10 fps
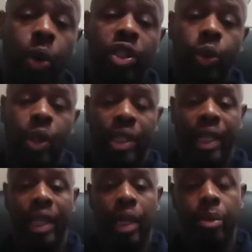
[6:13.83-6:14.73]
into
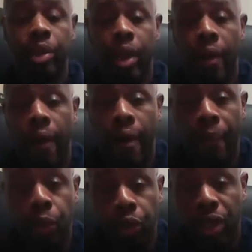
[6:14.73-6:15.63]
exams,
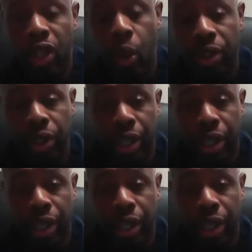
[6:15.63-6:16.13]
really go into the